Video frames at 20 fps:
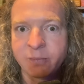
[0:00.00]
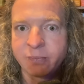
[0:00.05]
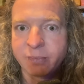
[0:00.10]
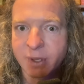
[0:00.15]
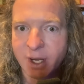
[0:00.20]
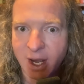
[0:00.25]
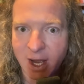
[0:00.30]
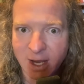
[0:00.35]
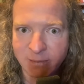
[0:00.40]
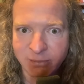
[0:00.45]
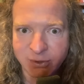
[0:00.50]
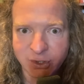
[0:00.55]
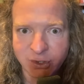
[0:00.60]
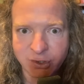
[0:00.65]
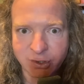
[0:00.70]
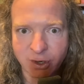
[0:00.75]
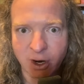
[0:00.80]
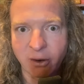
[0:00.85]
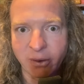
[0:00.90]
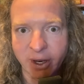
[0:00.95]
I'm
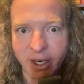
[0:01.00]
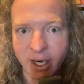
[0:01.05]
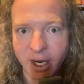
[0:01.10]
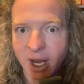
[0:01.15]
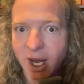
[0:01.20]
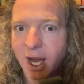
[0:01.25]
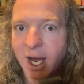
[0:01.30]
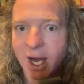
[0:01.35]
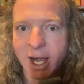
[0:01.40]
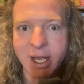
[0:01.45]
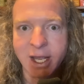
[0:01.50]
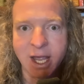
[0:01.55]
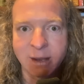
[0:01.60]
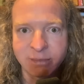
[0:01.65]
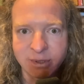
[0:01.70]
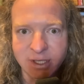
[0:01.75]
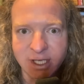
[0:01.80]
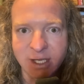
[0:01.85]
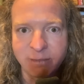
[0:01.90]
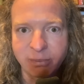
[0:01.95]
sorry. I
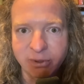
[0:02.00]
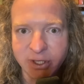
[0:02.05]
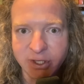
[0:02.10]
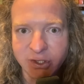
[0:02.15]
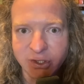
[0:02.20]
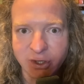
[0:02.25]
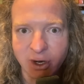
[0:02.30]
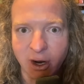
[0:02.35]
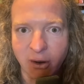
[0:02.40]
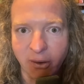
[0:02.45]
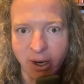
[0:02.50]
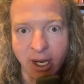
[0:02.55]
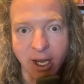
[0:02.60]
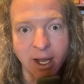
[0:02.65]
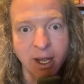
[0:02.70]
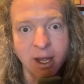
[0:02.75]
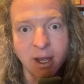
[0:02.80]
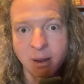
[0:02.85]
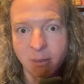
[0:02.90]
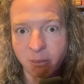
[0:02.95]
am deeply sorry.
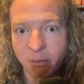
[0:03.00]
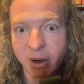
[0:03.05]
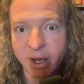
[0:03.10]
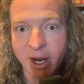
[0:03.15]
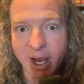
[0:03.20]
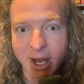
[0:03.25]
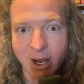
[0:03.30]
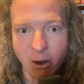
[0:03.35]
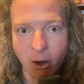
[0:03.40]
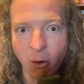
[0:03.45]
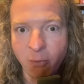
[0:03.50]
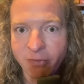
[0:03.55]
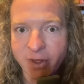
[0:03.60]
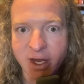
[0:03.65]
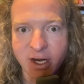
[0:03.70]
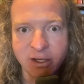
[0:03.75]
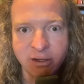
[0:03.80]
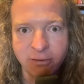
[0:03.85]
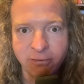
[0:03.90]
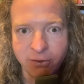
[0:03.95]
But I hope
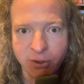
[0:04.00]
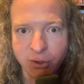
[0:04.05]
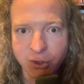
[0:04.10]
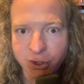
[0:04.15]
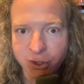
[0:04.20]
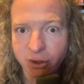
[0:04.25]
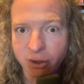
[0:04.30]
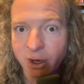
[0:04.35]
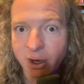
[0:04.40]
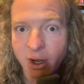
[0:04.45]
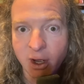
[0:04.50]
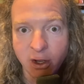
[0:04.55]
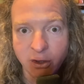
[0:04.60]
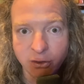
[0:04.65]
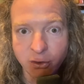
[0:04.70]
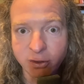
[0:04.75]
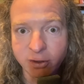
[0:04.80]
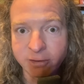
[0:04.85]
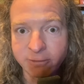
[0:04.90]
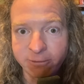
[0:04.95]
that in the future,
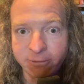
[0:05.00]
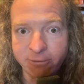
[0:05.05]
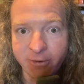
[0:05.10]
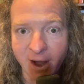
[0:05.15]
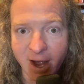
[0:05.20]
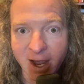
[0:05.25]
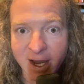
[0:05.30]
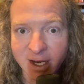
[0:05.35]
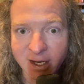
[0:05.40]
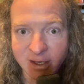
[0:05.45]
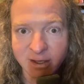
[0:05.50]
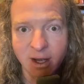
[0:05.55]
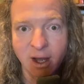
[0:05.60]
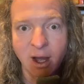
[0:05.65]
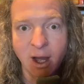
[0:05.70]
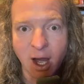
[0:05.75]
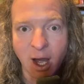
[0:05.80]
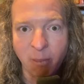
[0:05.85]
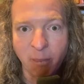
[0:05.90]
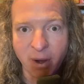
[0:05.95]
you can find
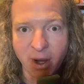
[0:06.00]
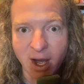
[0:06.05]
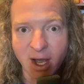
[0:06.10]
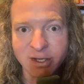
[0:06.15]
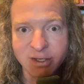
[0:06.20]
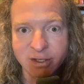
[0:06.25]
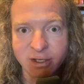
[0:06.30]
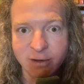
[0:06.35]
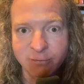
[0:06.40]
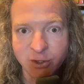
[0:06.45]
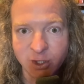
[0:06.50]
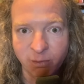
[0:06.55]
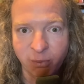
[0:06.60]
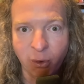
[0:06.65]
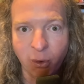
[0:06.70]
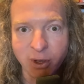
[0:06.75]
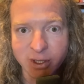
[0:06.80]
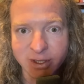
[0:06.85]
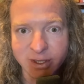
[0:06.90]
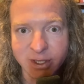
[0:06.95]
a positive
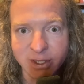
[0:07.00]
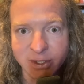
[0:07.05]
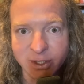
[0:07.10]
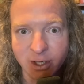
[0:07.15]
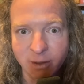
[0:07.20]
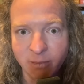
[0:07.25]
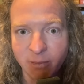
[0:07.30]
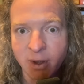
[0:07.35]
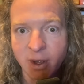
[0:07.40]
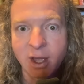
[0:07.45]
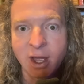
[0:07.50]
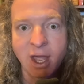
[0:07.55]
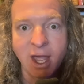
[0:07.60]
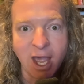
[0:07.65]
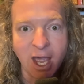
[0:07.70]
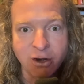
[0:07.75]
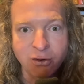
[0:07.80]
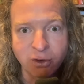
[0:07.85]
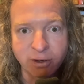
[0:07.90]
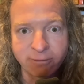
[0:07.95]
support system
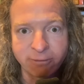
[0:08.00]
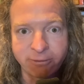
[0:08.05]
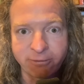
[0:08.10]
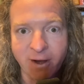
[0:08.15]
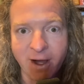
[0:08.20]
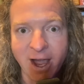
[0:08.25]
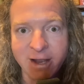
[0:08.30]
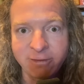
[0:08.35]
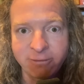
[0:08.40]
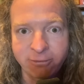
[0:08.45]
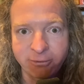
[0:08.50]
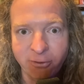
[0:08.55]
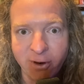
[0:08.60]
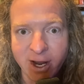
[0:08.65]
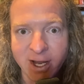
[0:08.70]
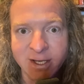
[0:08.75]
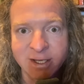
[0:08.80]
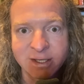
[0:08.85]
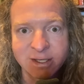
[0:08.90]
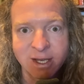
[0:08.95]
and you can find
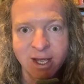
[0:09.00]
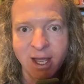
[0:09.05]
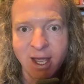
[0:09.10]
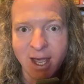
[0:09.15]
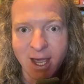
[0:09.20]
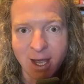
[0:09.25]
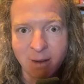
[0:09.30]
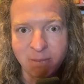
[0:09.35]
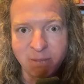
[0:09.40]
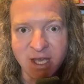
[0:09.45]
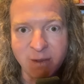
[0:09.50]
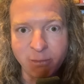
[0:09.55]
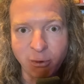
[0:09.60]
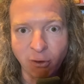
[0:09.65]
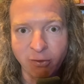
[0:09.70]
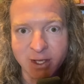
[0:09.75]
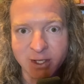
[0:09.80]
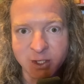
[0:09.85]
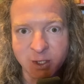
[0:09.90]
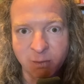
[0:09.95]
friends and
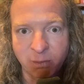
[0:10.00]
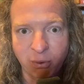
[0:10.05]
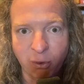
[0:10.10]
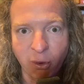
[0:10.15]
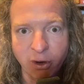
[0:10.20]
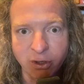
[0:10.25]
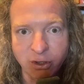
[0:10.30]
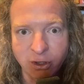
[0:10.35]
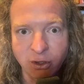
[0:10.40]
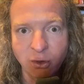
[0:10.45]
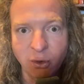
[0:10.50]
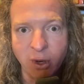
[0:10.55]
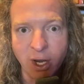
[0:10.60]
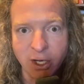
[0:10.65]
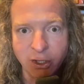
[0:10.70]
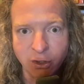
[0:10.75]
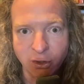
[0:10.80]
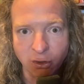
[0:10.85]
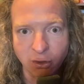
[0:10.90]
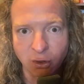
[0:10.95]
people that support you
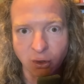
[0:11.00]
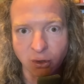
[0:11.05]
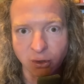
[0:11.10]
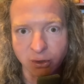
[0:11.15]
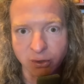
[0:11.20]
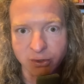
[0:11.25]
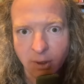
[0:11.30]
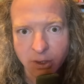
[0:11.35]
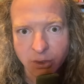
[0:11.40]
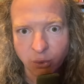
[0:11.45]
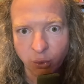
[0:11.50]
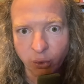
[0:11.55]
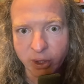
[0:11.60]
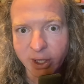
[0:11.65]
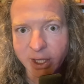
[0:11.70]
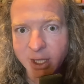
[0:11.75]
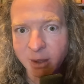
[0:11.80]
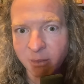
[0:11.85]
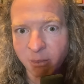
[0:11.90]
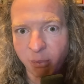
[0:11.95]
and your goals. It's
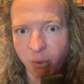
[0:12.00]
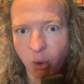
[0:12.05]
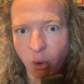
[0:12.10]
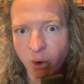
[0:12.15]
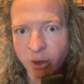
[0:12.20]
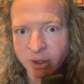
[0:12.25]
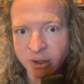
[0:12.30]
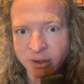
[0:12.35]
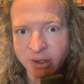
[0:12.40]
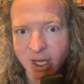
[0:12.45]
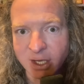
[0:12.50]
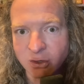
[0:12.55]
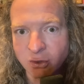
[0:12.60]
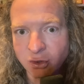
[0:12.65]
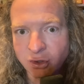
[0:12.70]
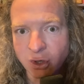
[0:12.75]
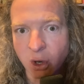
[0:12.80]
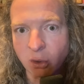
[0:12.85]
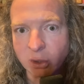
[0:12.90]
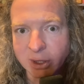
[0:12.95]
really important that you
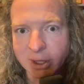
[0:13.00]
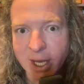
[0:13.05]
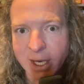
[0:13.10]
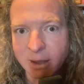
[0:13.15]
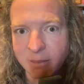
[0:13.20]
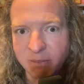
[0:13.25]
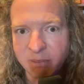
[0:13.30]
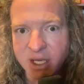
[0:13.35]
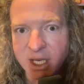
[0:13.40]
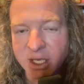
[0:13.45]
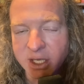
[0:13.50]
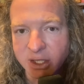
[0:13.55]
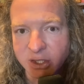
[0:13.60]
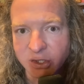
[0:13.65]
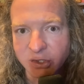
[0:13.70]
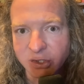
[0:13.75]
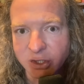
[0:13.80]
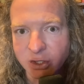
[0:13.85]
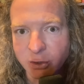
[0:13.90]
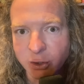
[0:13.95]
don't let it be an
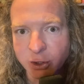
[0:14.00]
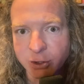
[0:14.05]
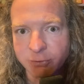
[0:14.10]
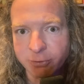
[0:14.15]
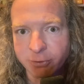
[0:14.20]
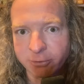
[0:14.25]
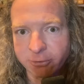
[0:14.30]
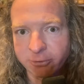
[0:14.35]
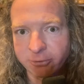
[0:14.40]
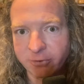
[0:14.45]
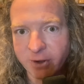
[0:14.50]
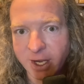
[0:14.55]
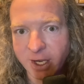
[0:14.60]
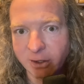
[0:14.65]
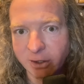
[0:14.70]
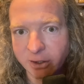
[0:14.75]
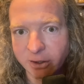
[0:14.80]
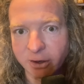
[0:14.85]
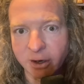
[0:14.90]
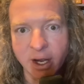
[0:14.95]
excuse for
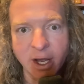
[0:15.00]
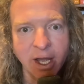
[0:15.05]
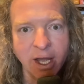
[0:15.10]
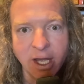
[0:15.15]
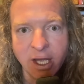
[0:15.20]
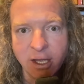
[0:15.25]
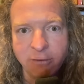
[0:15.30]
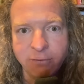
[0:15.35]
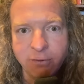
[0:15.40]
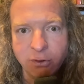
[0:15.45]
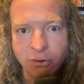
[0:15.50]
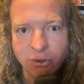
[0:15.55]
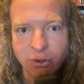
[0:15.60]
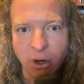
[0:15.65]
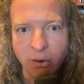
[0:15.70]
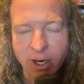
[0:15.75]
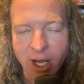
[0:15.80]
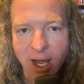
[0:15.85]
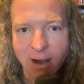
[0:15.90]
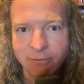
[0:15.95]
failure. If you
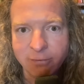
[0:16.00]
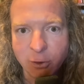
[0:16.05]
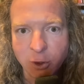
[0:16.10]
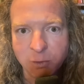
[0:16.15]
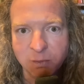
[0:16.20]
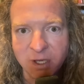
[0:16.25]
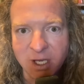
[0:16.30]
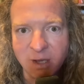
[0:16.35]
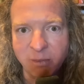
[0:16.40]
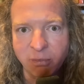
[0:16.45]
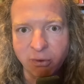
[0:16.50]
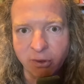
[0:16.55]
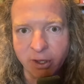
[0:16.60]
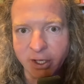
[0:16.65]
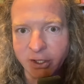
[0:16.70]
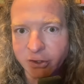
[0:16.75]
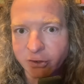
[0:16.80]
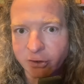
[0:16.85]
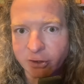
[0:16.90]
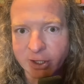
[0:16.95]
don't have those people
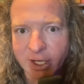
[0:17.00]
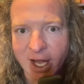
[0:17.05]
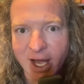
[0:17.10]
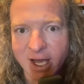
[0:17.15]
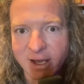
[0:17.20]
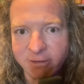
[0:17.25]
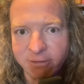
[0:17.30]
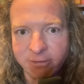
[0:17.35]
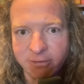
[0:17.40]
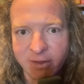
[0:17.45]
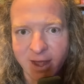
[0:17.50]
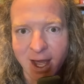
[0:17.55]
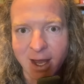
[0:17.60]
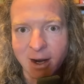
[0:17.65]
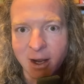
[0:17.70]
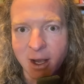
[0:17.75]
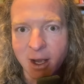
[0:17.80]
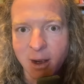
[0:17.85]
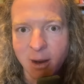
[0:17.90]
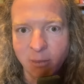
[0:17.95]
in your life
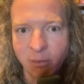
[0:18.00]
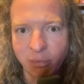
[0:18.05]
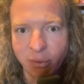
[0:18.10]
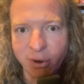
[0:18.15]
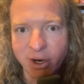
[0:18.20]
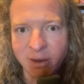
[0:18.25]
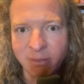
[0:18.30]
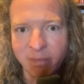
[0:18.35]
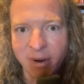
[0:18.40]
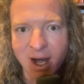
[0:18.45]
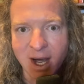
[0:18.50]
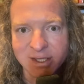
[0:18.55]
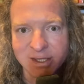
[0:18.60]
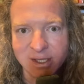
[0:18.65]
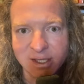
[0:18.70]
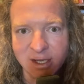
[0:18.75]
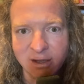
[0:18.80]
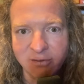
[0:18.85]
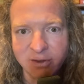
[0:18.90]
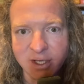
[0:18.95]
that bring
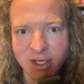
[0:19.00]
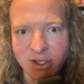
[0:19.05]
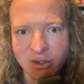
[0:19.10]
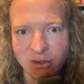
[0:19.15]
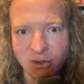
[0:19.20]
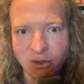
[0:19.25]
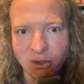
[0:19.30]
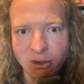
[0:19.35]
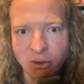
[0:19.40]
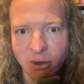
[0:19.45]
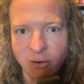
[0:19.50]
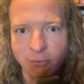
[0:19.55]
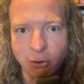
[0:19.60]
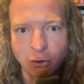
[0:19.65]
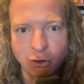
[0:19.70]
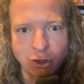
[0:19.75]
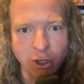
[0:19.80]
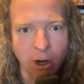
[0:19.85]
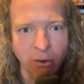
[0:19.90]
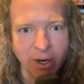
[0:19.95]
positivity to you, if you
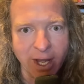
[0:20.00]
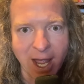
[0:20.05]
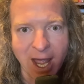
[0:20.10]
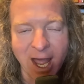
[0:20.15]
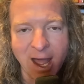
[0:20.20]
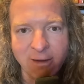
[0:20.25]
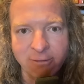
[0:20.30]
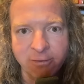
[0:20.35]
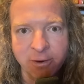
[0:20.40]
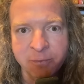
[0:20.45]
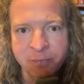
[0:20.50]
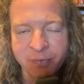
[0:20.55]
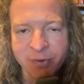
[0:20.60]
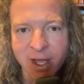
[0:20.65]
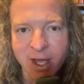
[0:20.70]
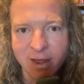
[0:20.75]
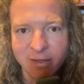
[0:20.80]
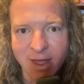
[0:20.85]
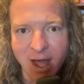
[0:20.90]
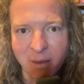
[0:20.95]
don't have
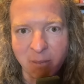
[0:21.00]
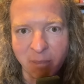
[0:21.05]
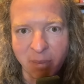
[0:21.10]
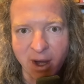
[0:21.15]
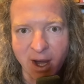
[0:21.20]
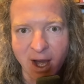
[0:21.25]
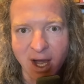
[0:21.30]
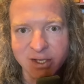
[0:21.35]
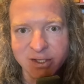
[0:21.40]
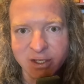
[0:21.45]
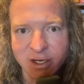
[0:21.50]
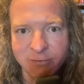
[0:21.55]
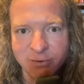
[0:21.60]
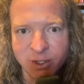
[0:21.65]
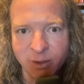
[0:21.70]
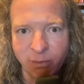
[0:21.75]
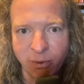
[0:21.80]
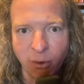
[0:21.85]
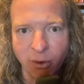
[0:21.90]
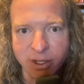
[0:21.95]
that positive
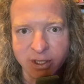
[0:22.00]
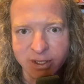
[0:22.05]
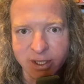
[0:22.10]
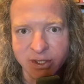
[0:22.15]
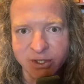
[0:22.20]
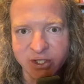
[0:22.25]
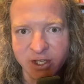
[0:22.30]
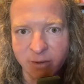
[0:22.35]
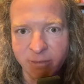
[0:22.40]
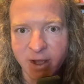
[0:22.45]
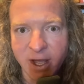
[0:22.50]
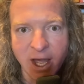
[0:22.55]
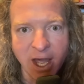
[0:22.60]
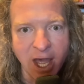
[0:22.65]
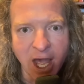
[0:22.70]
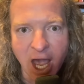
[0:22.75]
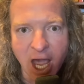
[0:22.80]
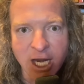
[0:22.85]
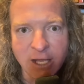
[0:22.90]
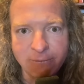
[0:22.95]
support system,
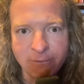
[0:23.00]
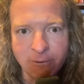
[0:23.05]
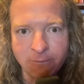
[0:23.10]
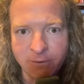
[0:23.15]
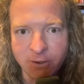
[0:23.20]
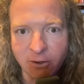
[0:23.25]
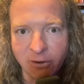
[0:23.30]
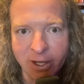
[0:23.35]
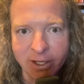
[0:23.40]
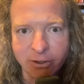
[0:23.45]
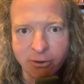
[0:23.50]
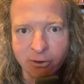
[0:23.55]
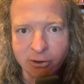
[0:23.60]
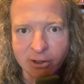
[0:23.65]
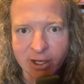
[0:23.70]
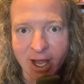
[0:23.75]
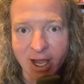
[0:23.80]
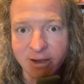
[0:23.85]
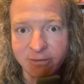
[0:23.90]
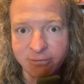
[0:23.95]
and if you feel like your
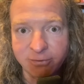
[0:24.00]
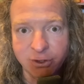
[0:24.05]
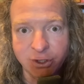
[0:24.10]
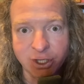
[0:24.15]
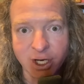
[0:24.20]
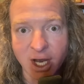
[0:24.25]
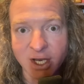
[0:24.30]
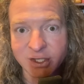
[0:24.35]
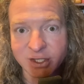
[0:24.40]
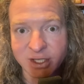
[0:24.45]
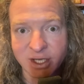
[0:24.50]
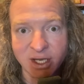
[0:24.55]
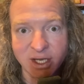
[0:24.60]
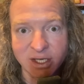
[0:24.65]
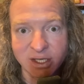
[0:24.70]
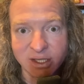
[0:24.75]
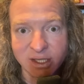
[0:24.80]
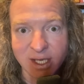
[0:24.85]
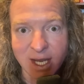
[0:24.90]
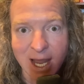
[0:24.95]
life just
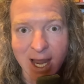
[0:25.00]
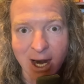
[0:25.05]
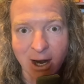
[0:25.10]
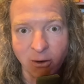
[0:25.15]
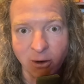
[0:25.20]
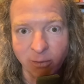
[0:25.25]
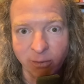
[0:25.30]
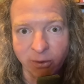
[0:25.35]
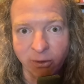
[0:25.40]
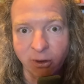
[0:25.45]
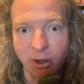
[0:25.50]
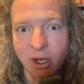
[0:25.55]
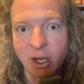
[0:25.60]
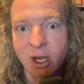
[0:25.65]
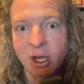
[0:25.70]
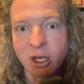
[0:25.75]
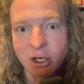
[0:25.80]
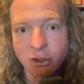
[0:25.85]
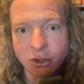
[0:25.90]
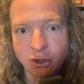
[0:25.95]
is terrible,
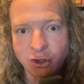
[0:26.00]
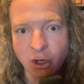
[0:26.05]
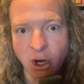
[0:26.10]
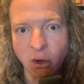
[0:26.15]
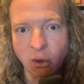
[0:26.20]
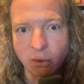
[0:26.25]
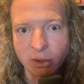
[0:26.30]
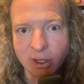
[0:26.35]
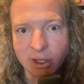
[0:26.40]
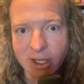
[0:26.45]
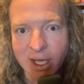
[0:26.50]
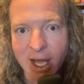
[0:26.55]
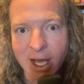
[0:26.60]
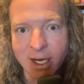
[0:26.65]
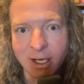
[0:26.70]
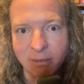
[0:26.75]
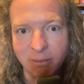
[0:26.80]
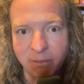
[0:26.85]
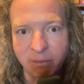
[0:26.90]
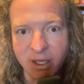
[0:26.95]
don't let
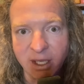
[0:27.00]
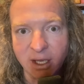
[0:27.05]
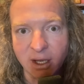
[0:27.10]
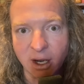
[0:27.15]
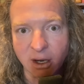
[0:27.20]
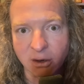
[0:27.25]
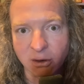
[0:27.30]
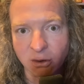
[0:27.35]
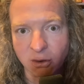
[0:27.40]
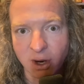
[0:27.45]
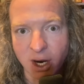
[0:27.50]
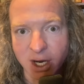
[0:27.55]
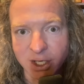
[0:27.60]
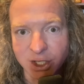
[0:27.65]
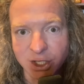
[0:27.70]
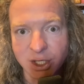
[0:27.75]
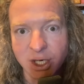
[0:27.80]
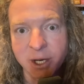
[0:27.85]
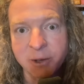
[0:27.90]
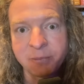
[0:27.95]
it be a
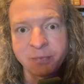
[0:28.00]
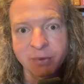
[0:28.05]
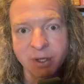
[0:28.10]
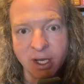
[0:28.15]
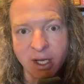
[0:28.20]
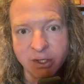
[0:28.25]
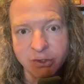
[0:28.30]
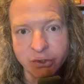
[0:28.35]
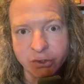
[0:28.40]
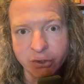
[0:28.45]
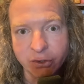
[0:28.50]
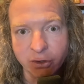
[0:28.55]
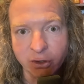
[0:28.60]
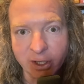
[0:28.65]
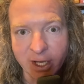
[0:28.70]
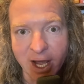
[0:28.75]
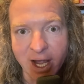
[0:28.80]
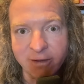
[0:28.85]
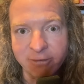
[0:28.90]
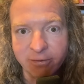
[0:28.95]
crutch. It's your
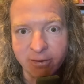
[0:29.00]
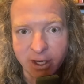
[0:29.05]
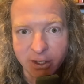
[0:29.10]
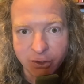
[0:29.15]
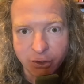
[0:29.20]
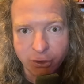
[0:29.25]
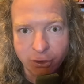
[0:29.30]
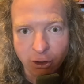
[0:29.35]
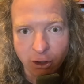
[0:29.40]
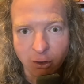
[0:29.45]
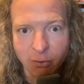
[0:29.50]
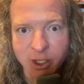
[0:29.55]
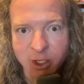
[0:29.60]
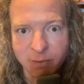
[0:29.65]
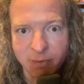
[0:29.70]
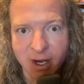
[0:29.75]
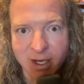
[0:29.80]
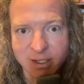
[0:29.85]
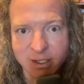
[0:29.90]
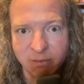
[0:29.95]
life. It's your
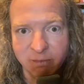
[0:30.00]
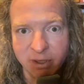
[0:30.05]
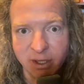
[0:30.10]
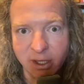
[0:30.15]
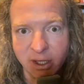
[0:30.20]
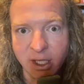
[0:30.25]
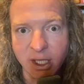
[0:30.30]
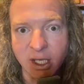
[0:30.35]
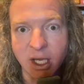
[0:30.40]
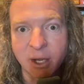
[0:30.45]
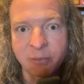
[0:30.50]
responsibility.